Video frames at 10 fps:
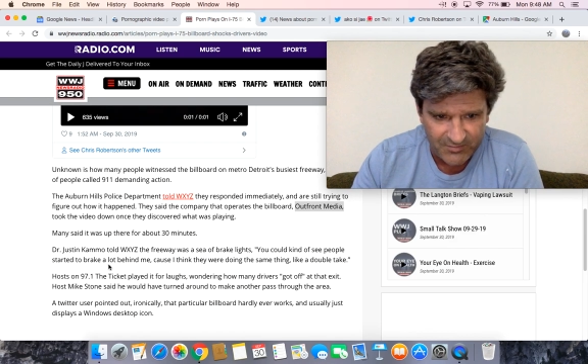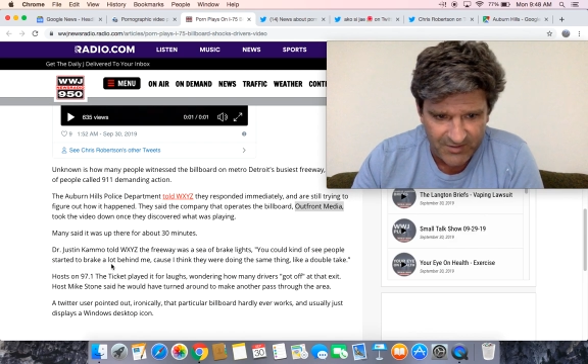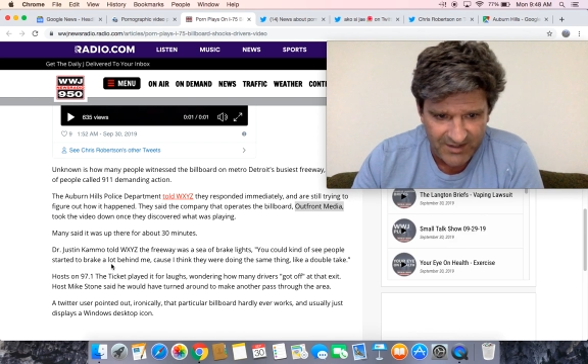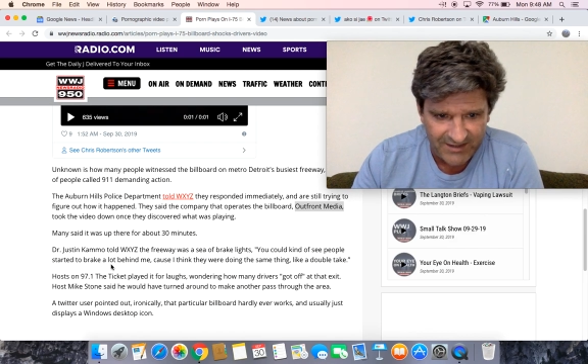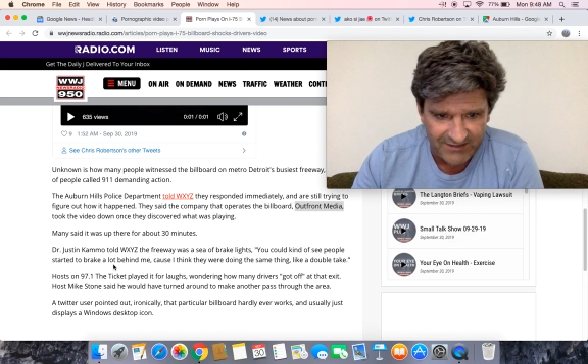
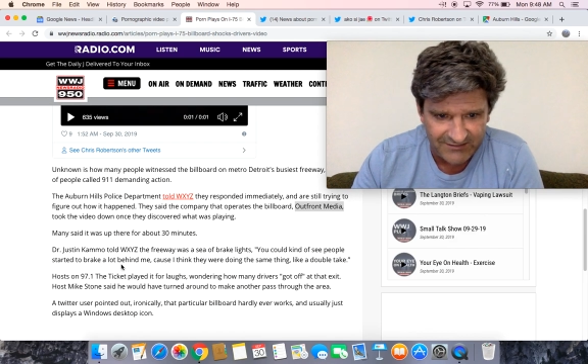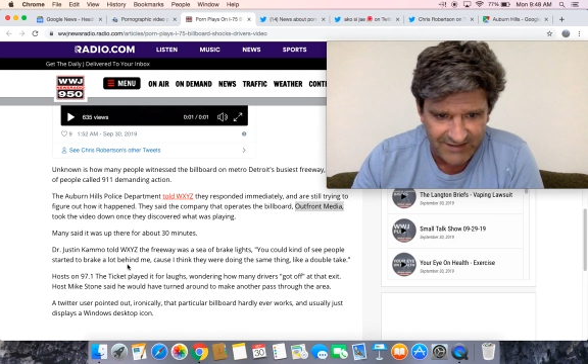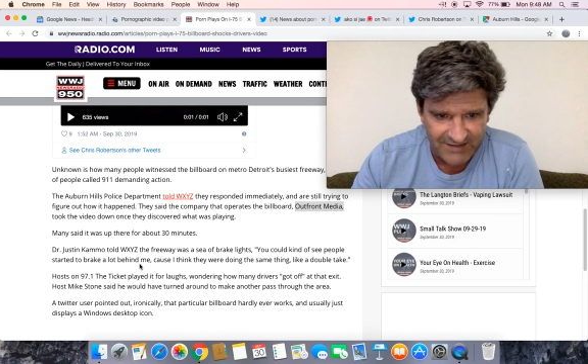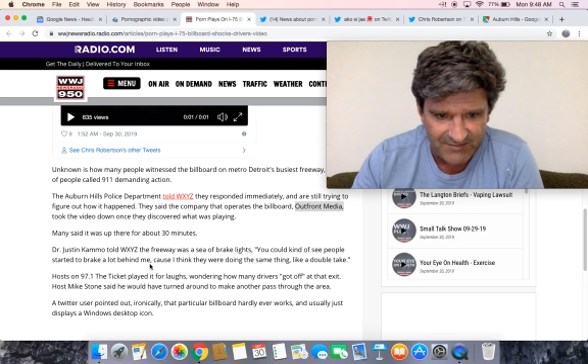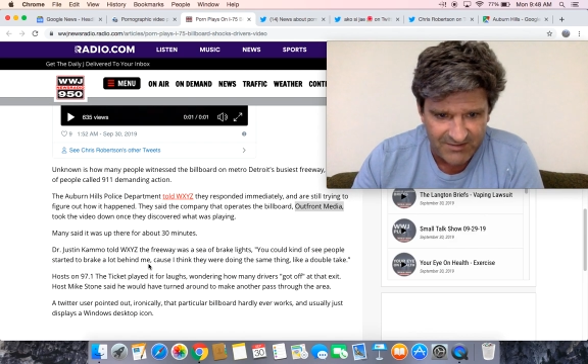brake a
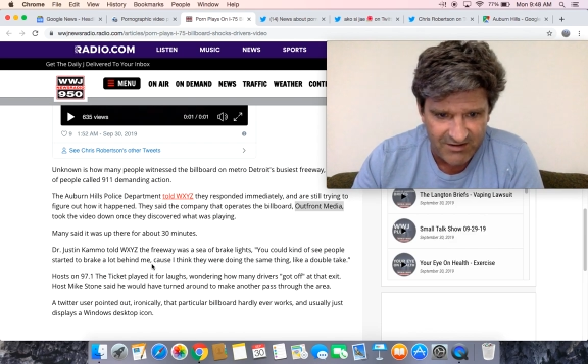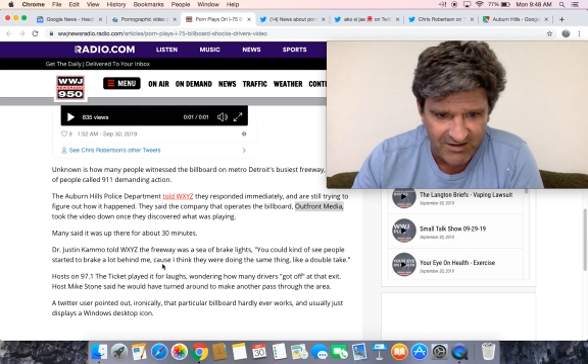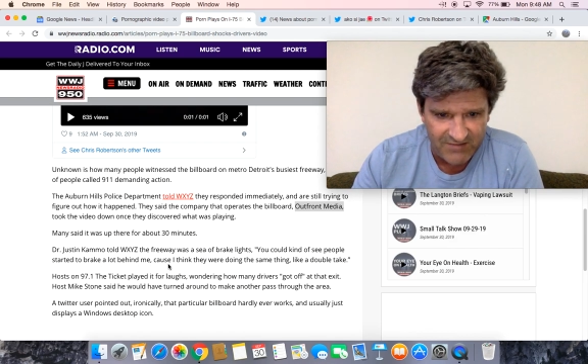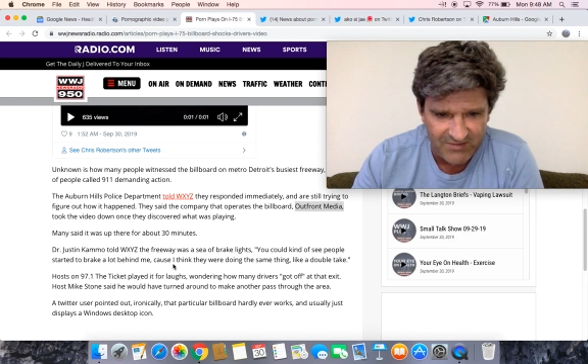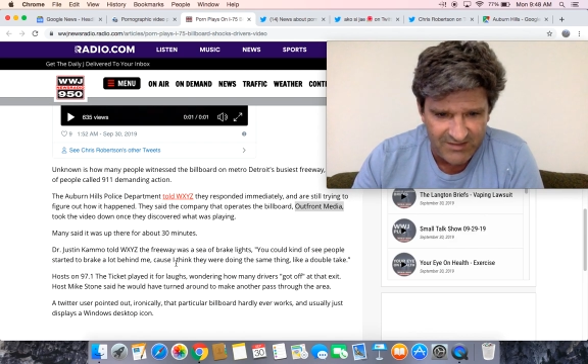lot
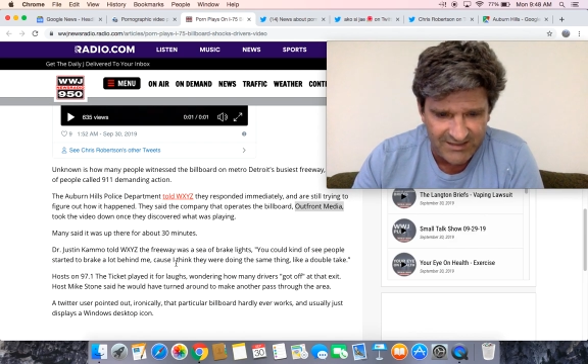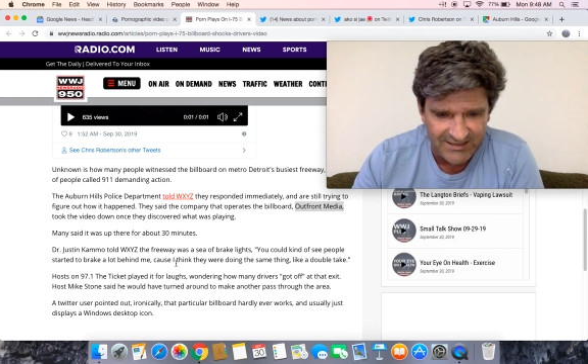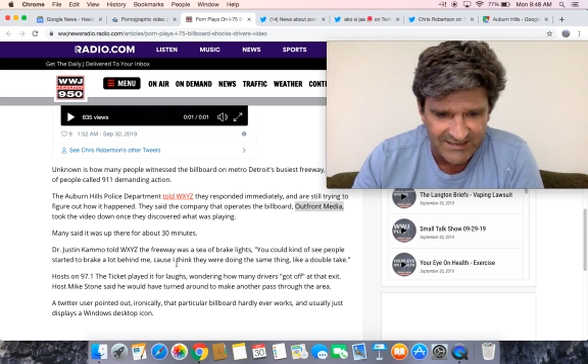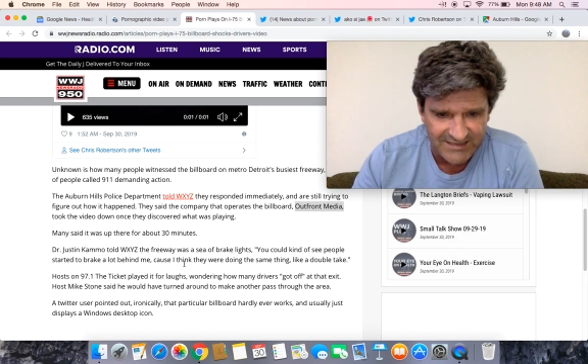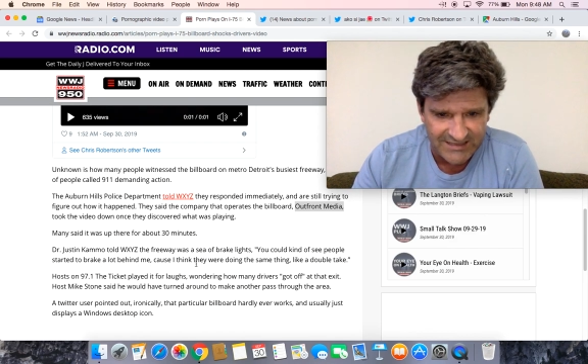behind me
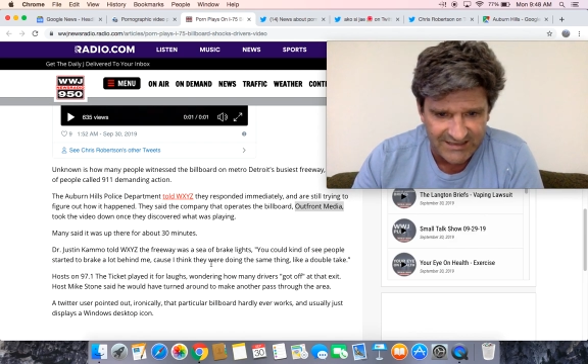because I